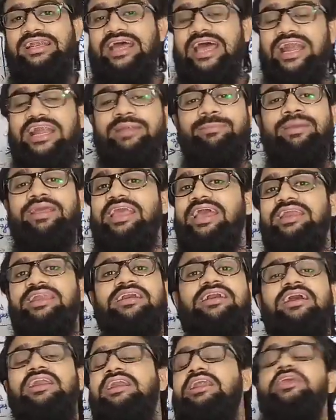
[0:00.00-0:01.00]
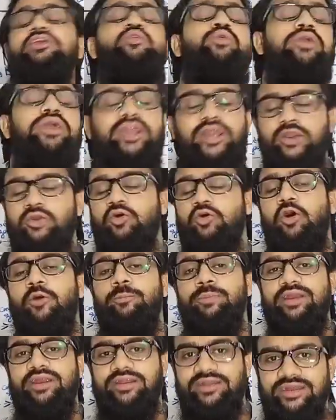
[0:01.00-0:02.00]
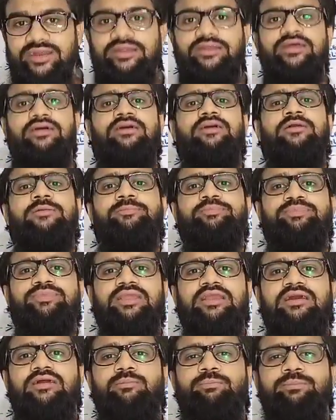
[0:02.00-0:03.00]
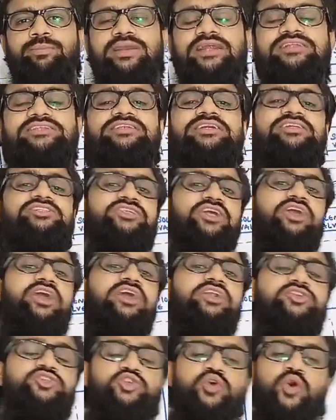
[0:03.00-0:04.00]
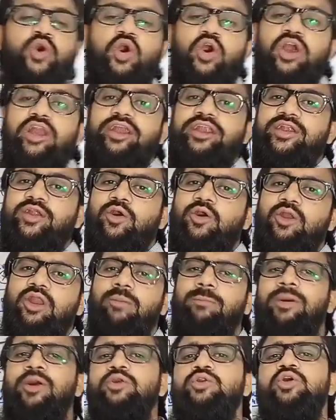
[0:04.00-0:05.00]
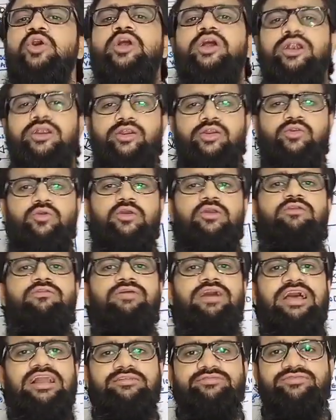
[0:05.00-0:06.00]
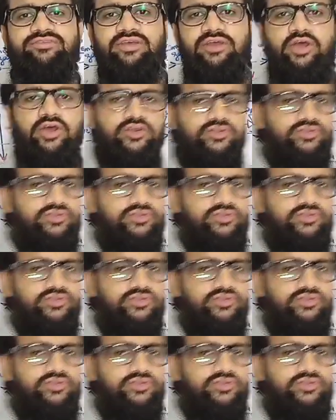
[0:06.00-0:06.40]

Direct mechanically you cannot operate it. Means it's all and all about control valves.